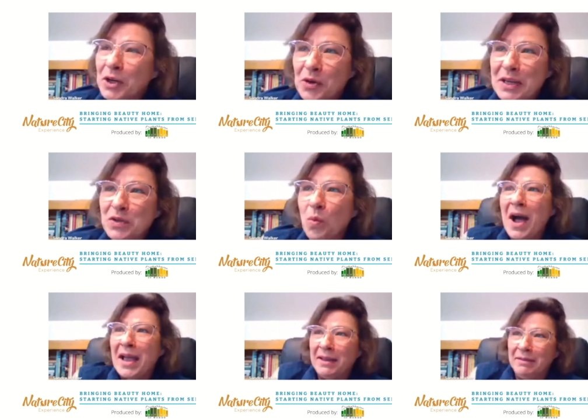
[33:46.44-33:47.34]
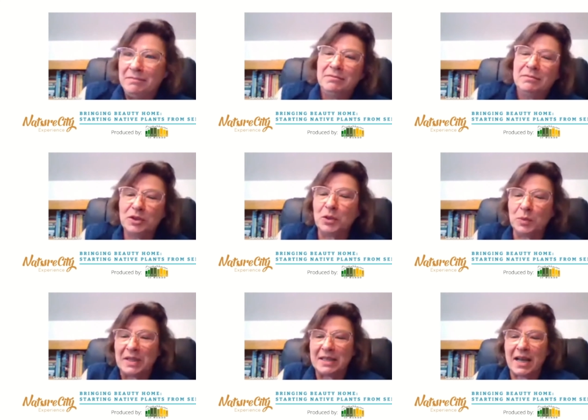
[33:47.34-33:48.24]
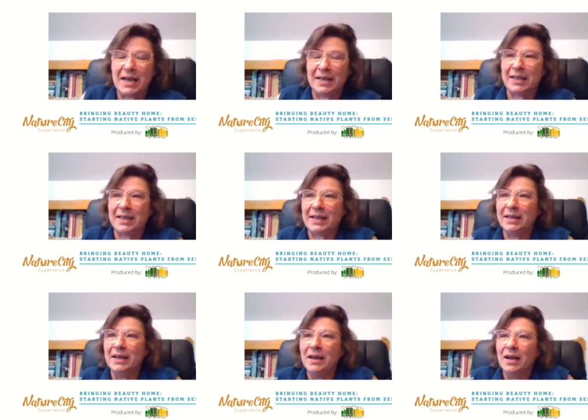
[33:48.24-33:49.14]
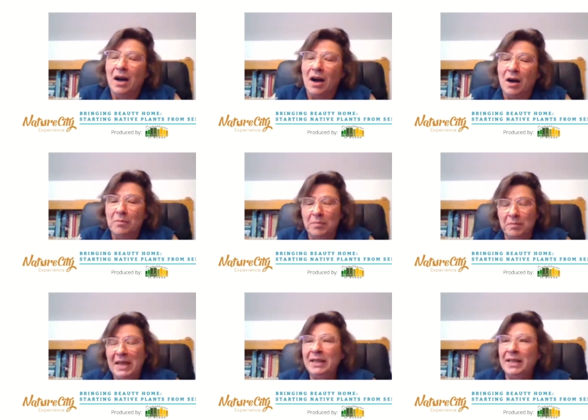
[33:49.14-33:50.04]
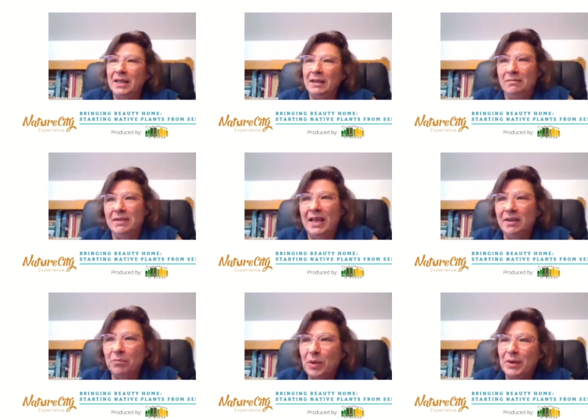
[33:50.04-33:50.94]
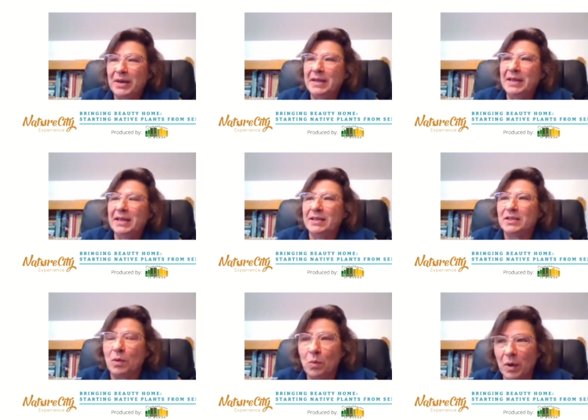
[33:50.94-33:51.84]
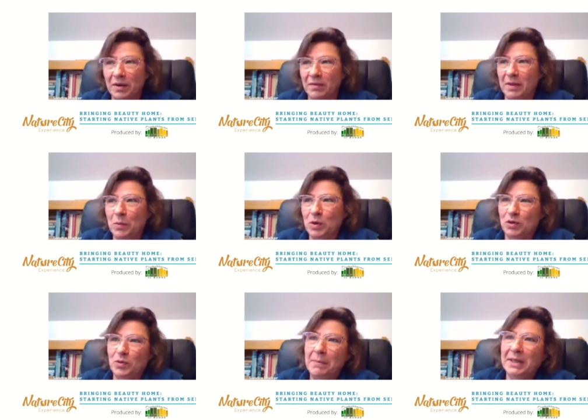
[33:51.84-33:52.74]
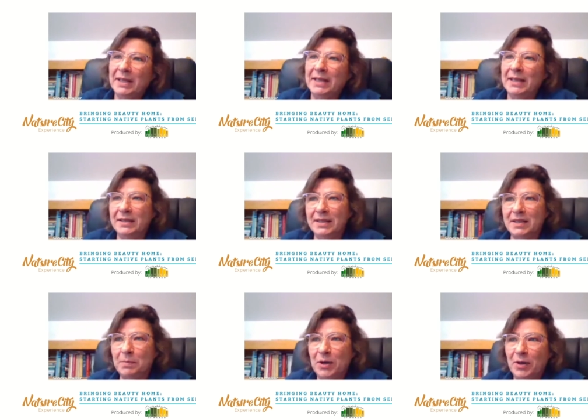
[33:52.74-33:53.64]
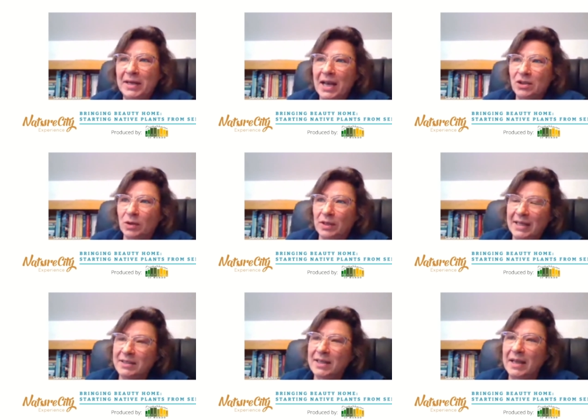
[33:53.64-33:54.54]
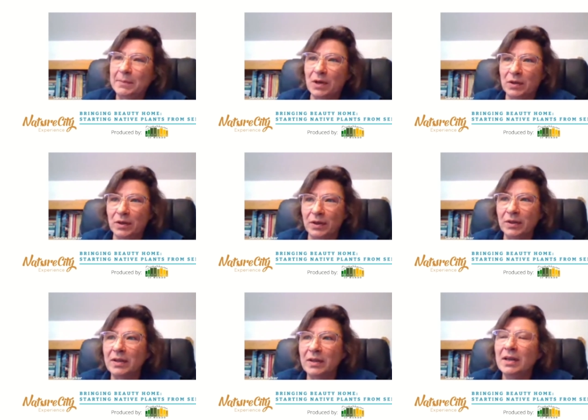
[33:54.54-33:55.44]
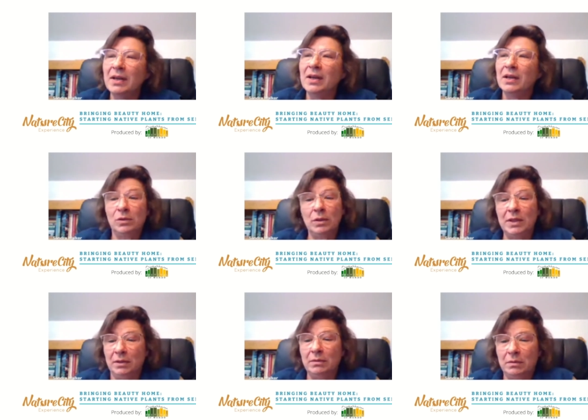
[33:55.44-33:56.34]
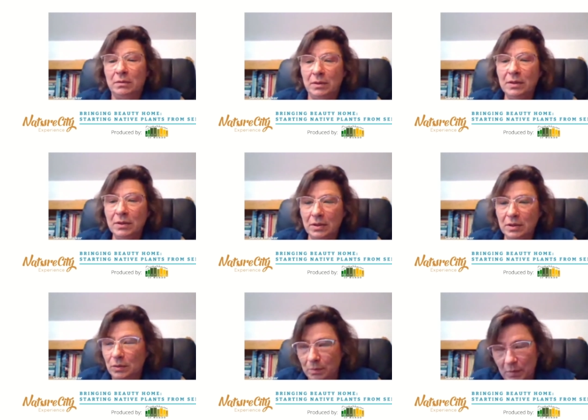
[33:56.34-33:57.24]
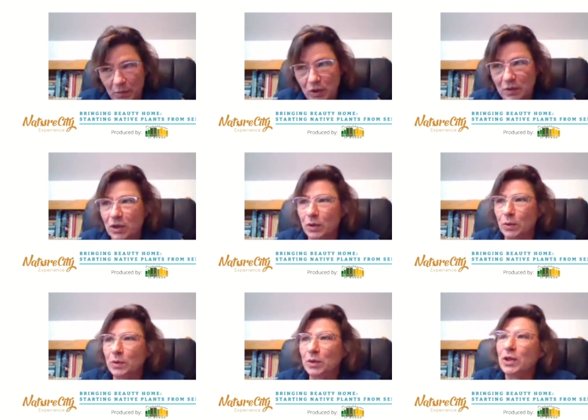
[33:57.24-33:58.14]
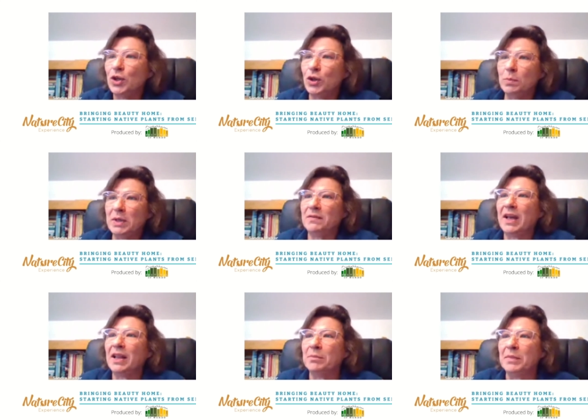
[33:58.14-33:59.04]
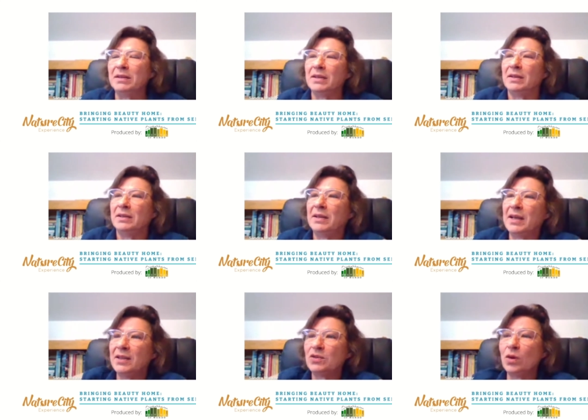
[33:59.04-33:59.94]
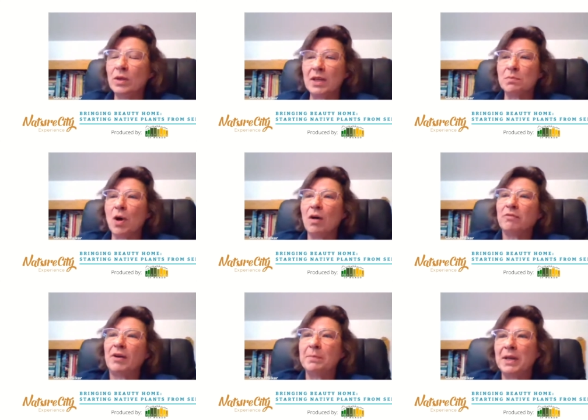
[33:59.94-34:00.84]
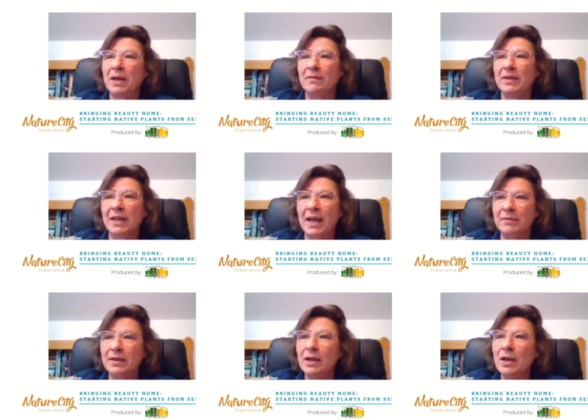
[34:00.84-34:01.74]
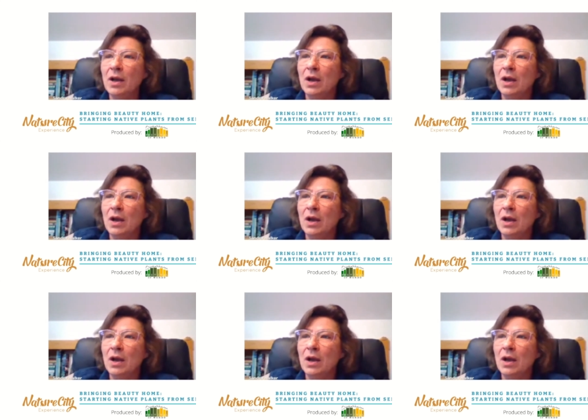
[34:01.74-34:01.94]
going to address why do this kind of thing. Mainly, native prairie is one of the most rapidly disappearing natural landscapes on Earth due to human development, and there's only a small fragment of it left.